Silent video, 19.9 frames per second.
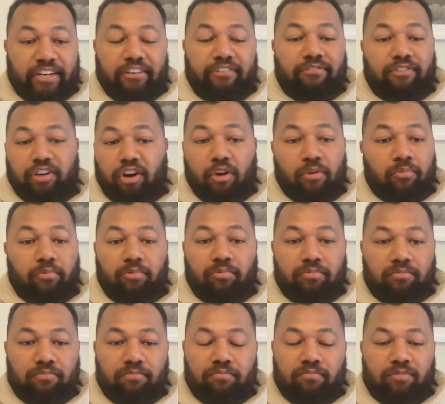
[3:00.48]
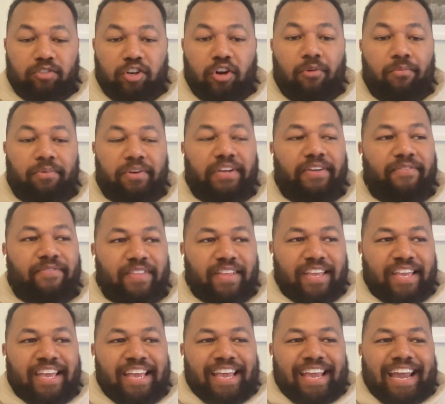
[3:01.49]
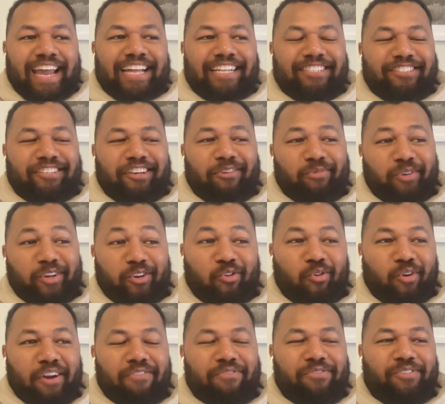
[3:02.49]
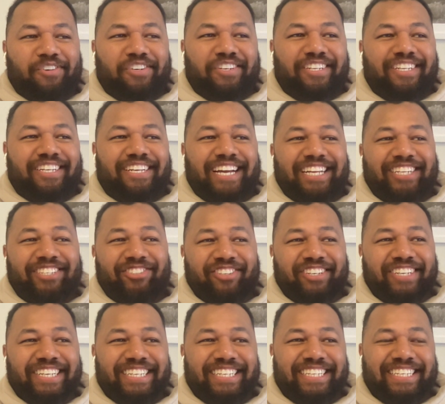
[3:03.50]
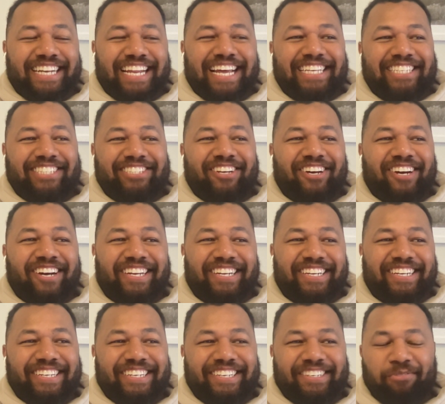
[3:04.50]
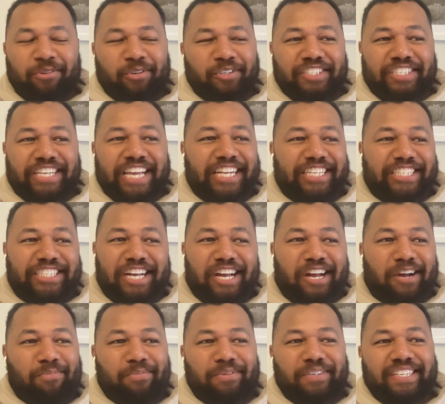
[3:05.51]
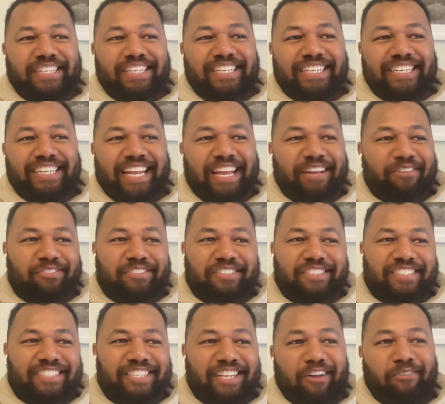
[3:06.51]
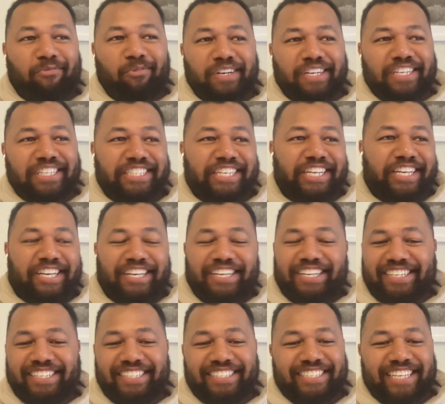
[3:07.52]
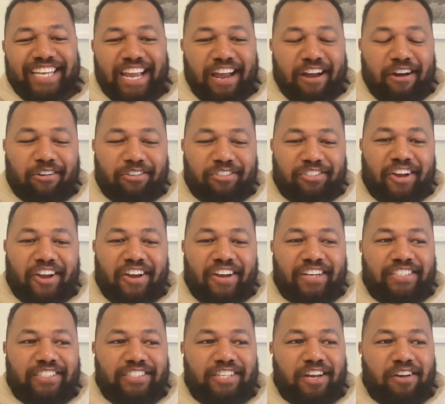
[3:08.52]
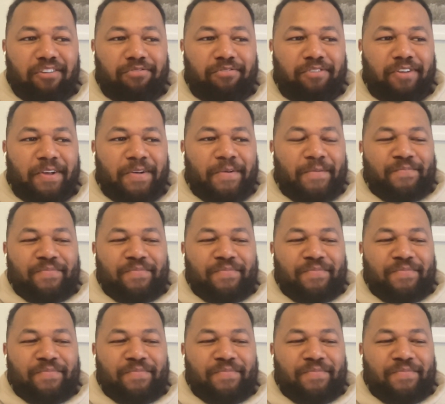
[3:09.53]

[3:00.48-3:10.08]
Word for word: in global comedy. And so we caught up for a, a, drink last night, and we were just catching up. And he was, you know, wanting to check in and see how I was going and stuff.